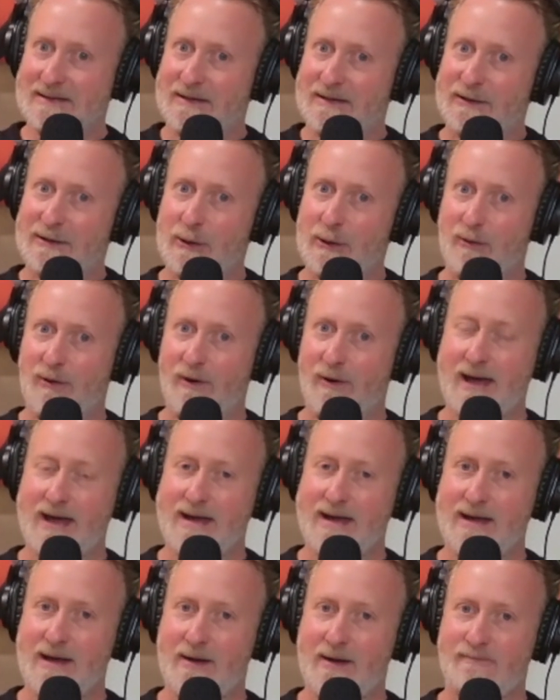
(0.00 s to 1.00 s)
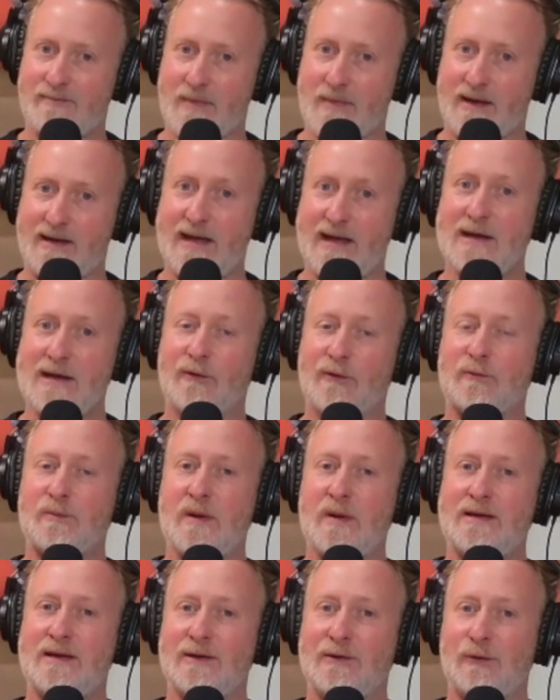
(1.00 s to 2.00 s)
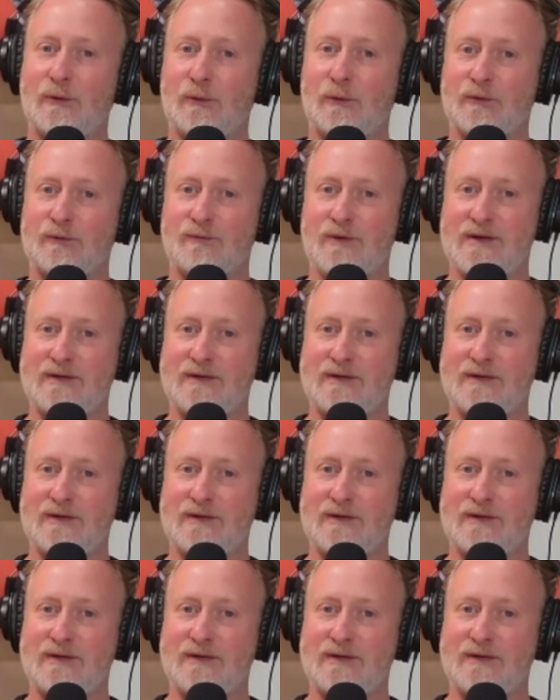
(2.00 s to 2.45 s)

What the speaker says: you were on a keynote speaking course